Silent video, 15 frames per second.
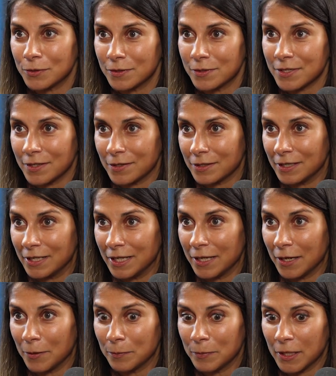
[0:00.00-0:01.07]
you can
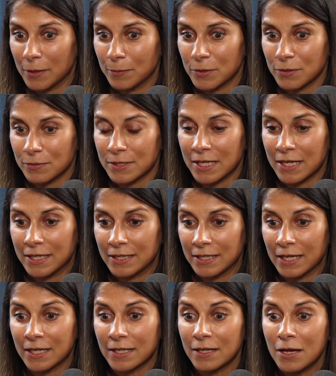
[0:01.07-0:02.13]
certainly be able to
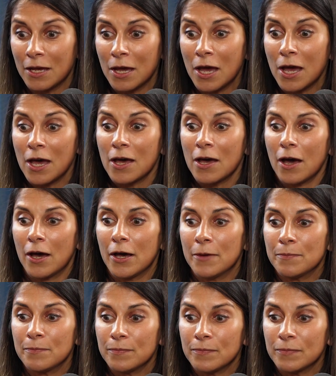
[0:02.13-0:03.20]
attain that.
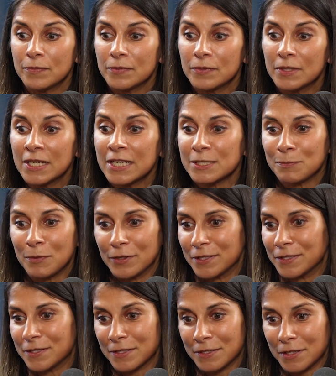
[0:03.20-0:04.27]
The next
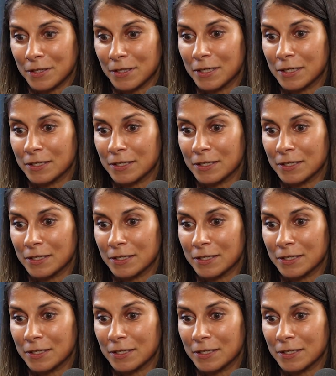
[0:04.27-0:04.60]
part is